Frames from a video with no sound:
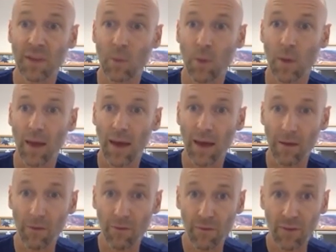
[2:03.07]
that we
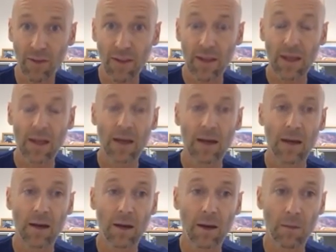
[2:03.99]
have,
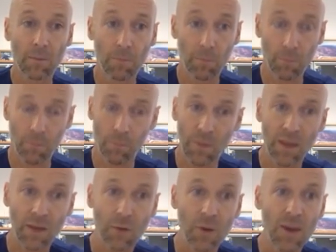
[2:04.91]

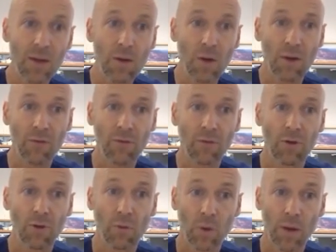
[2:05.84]
in green you have
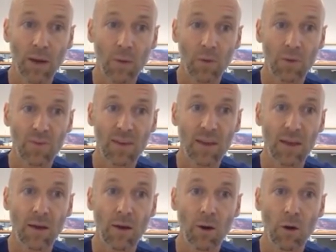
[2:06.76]
what I would
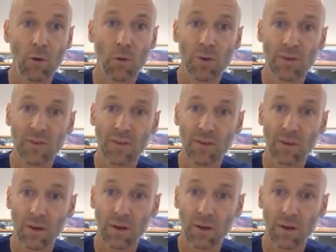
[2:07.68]
say low risk